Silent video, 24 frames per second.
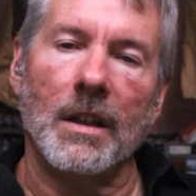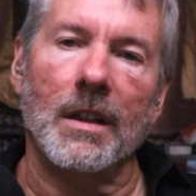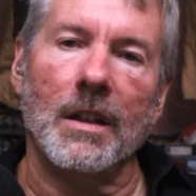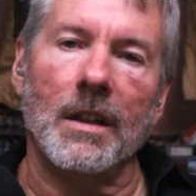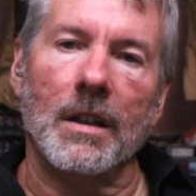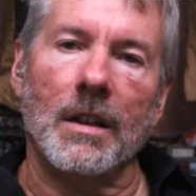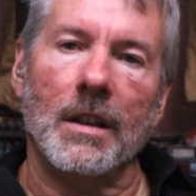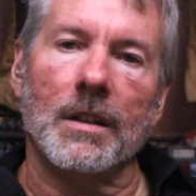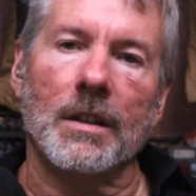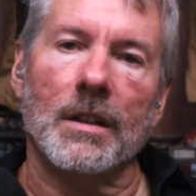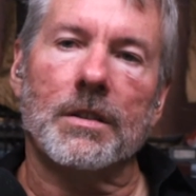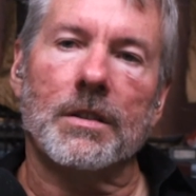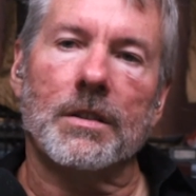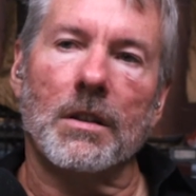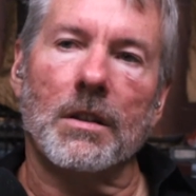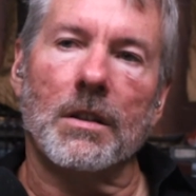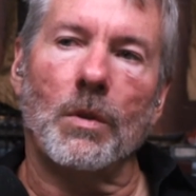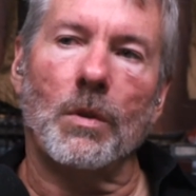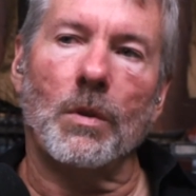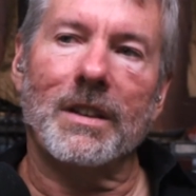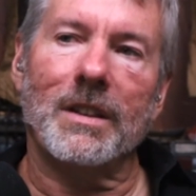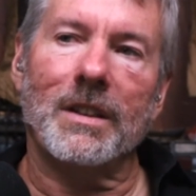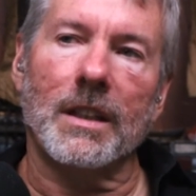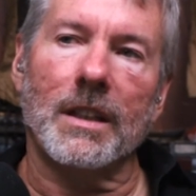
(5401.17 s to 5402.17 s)
So
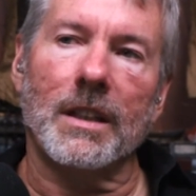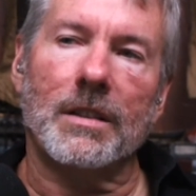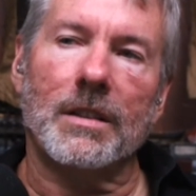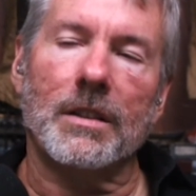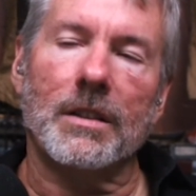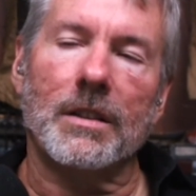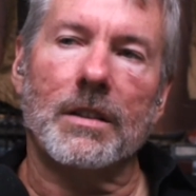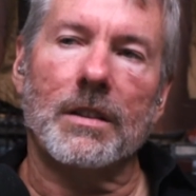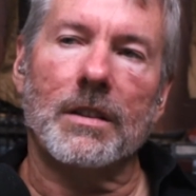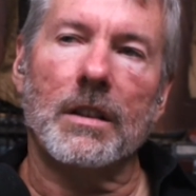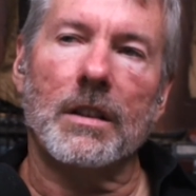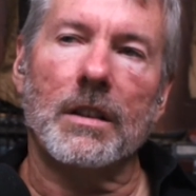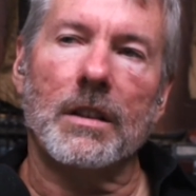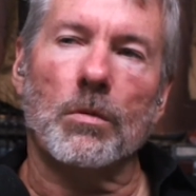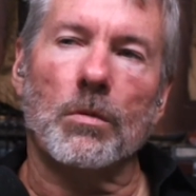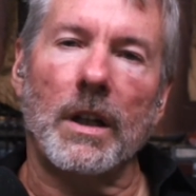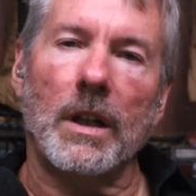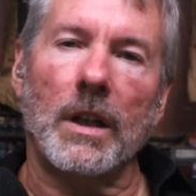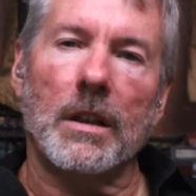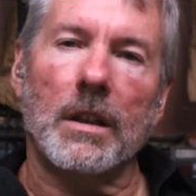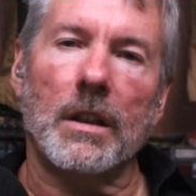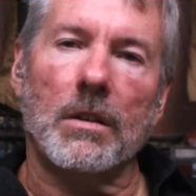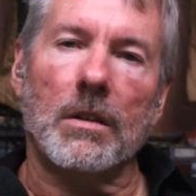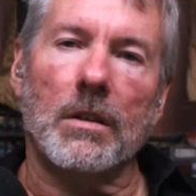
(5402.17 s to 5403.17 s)
what that says
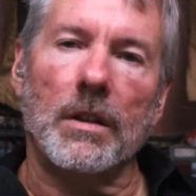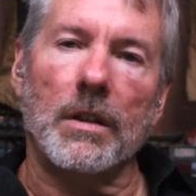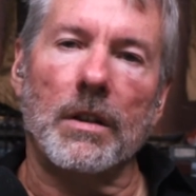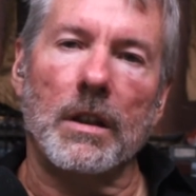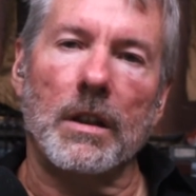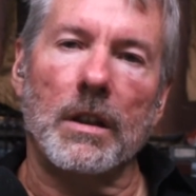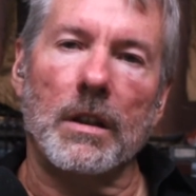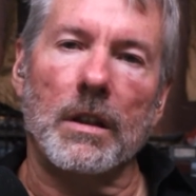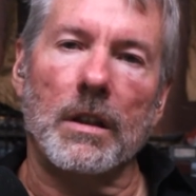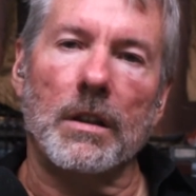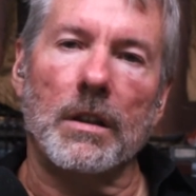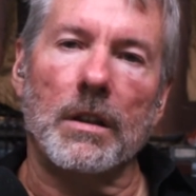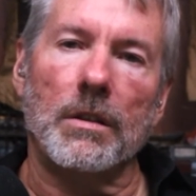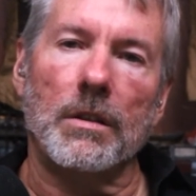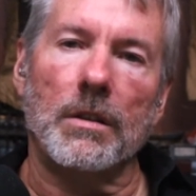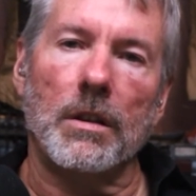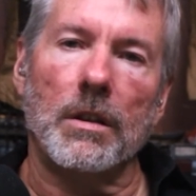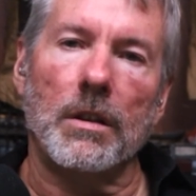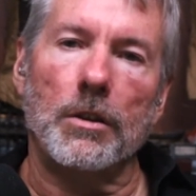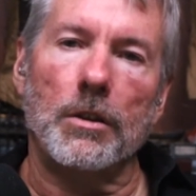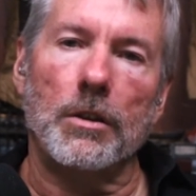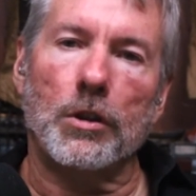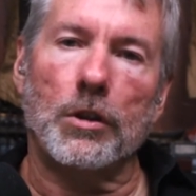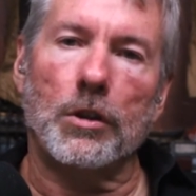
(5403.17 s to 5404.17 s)
theoretically is
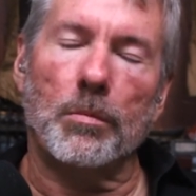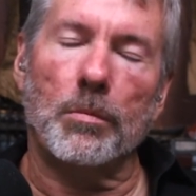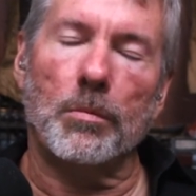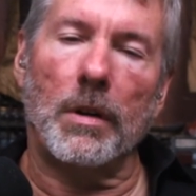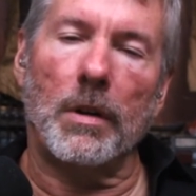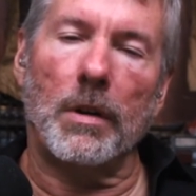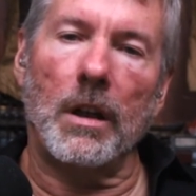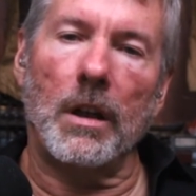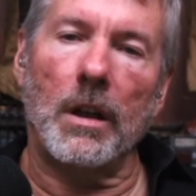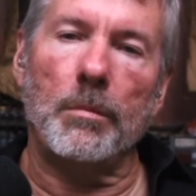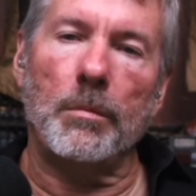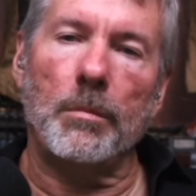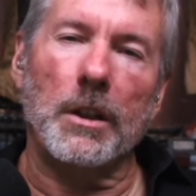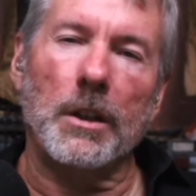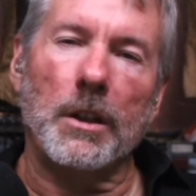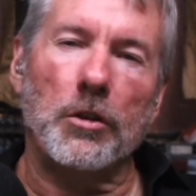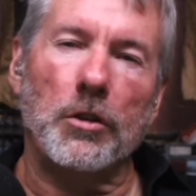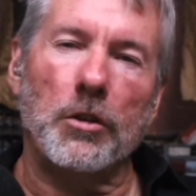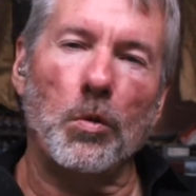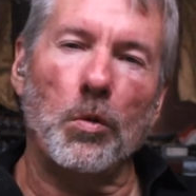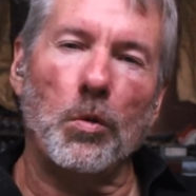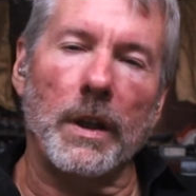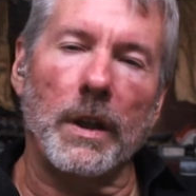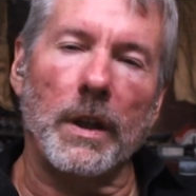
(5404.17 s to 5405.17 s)
you should probably be
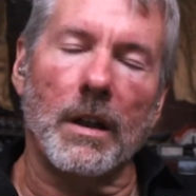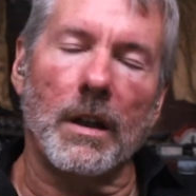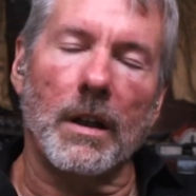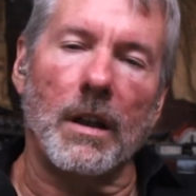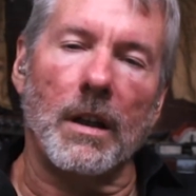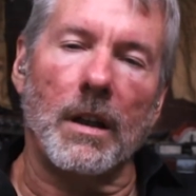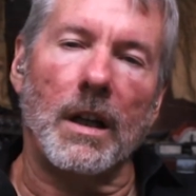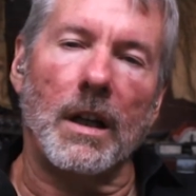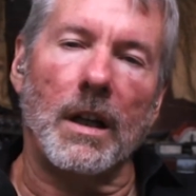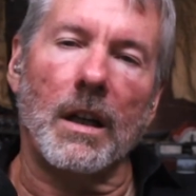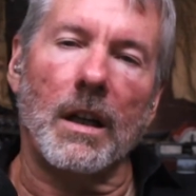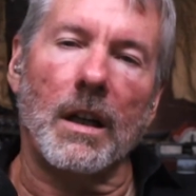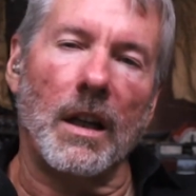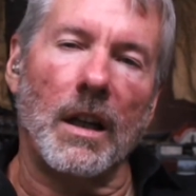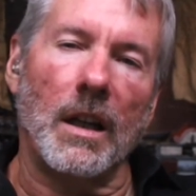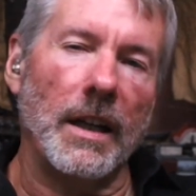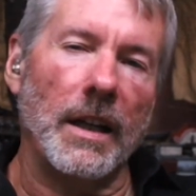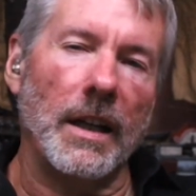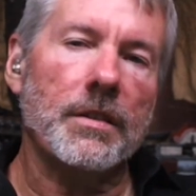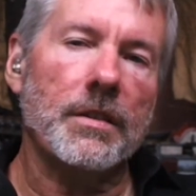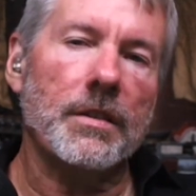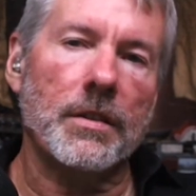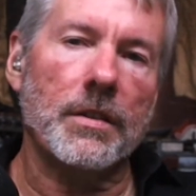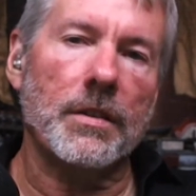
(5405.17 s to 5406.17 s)
doing a lot
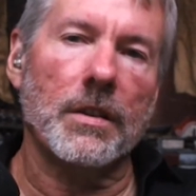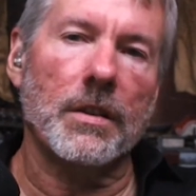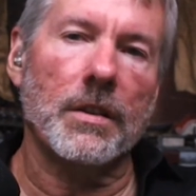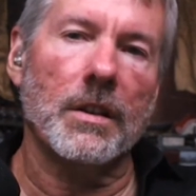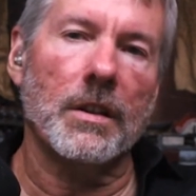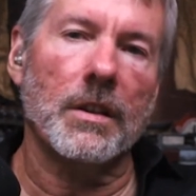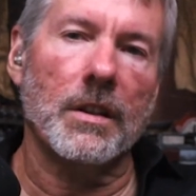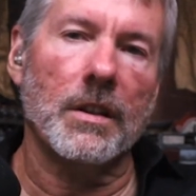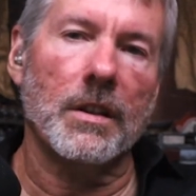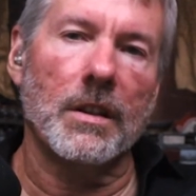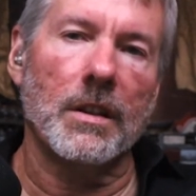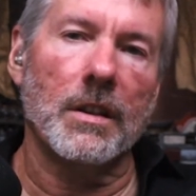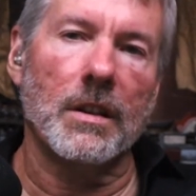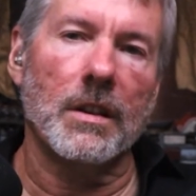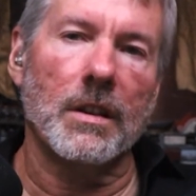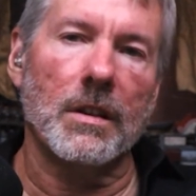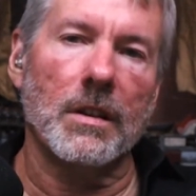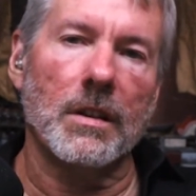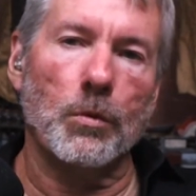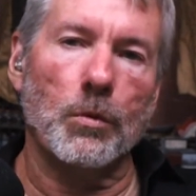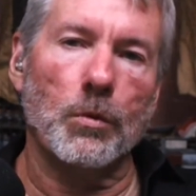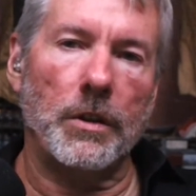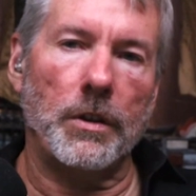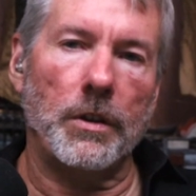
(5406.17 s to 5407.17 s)
less
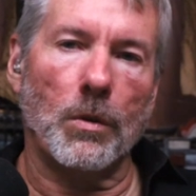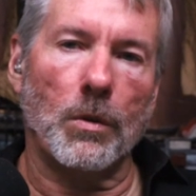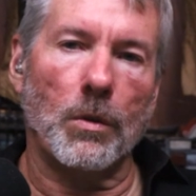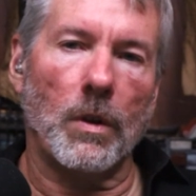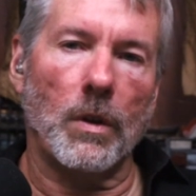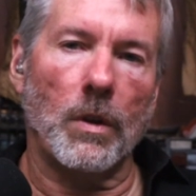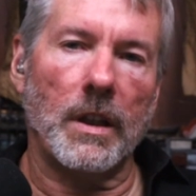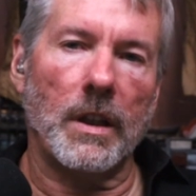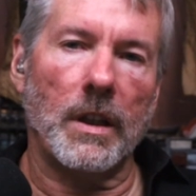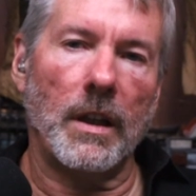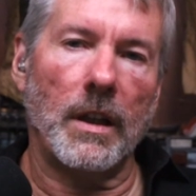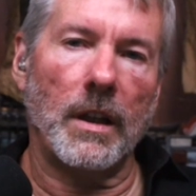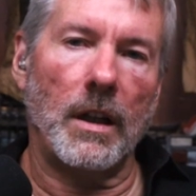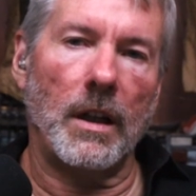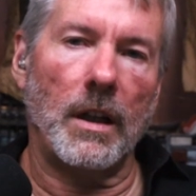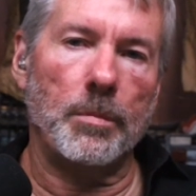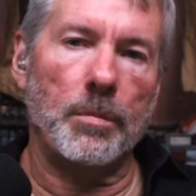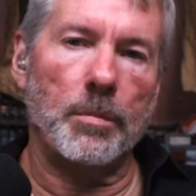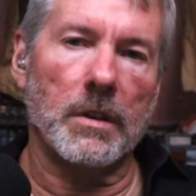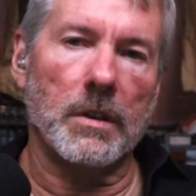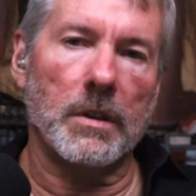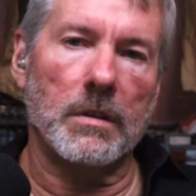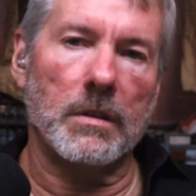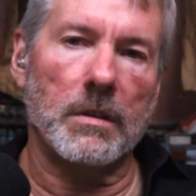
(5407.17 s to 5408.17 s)
with your working
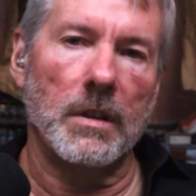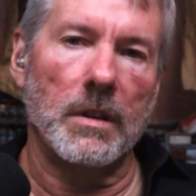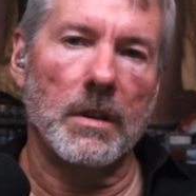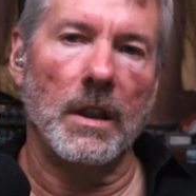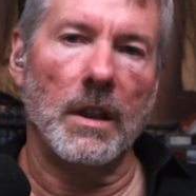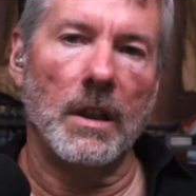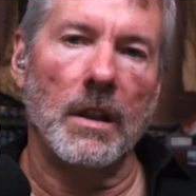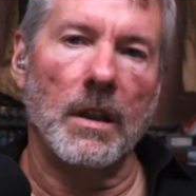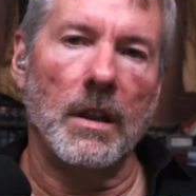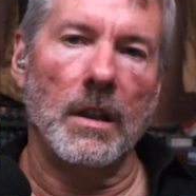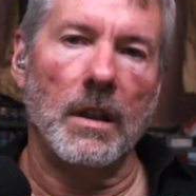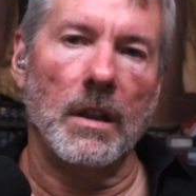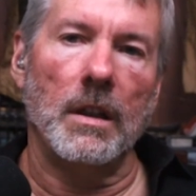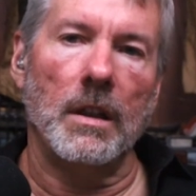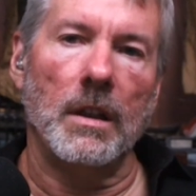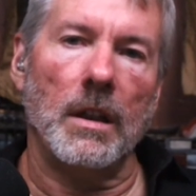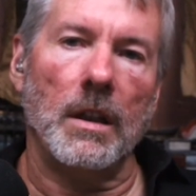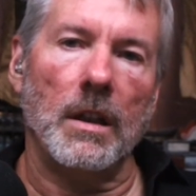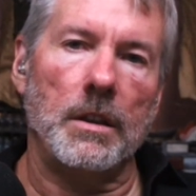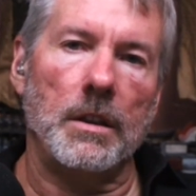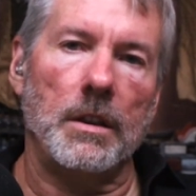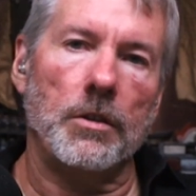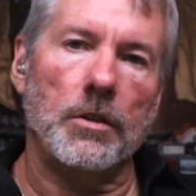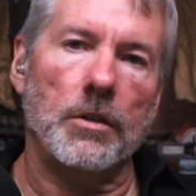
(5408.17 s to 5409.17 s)
capital,
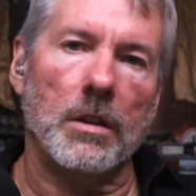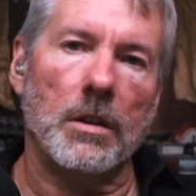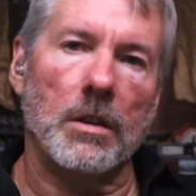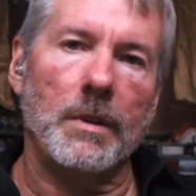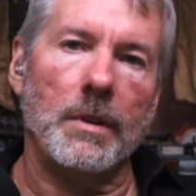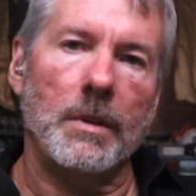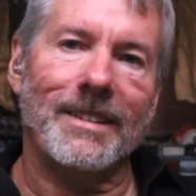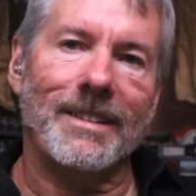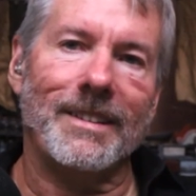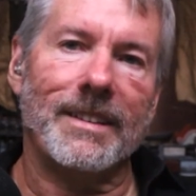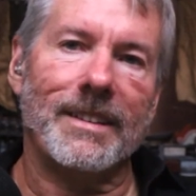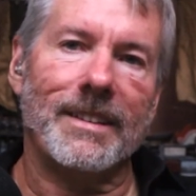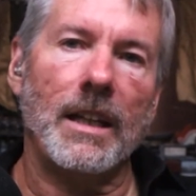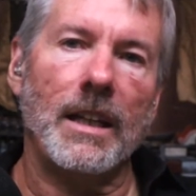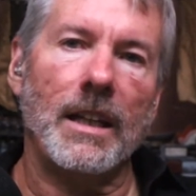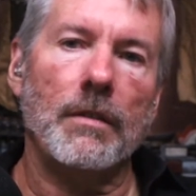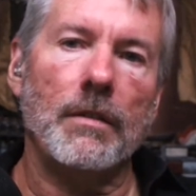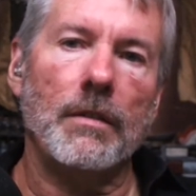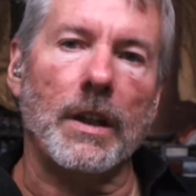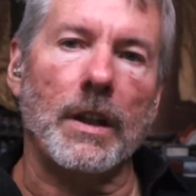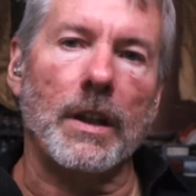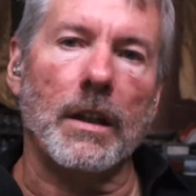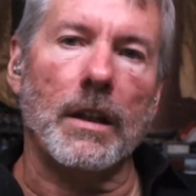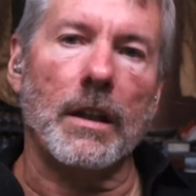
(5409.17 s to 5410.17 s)
and you should be
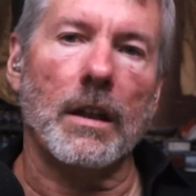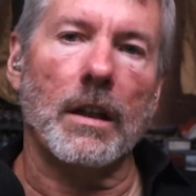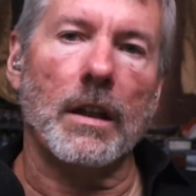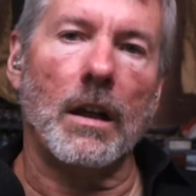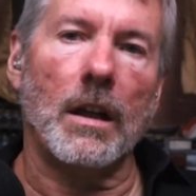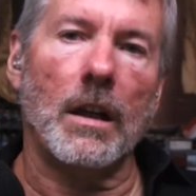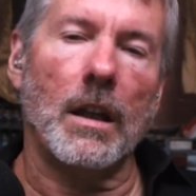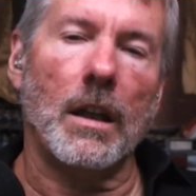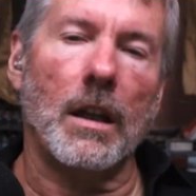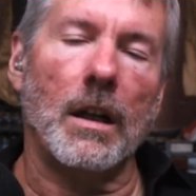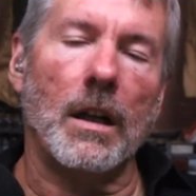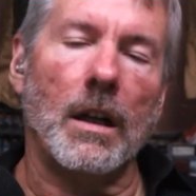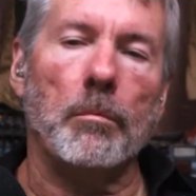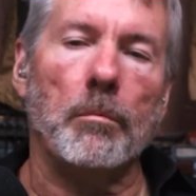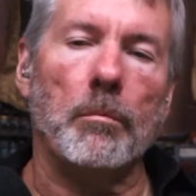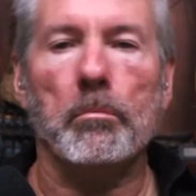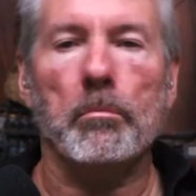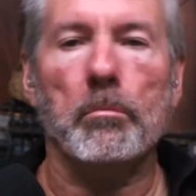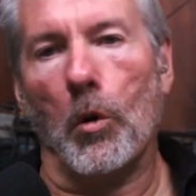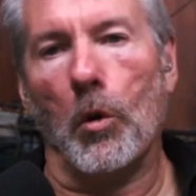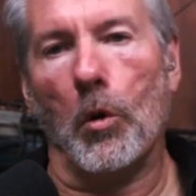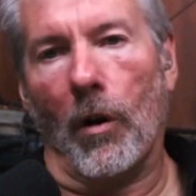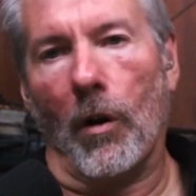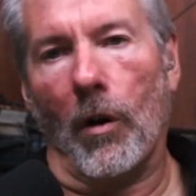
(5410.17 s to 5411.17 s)
saving a lot
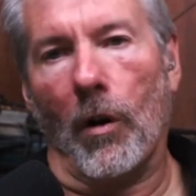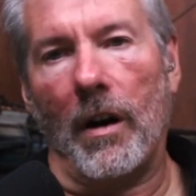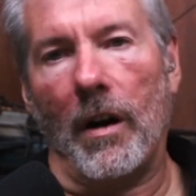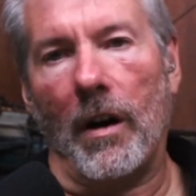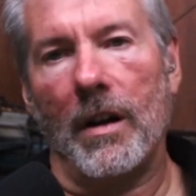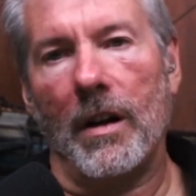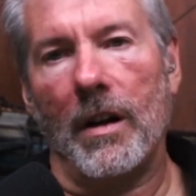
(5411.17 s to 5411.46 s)
more.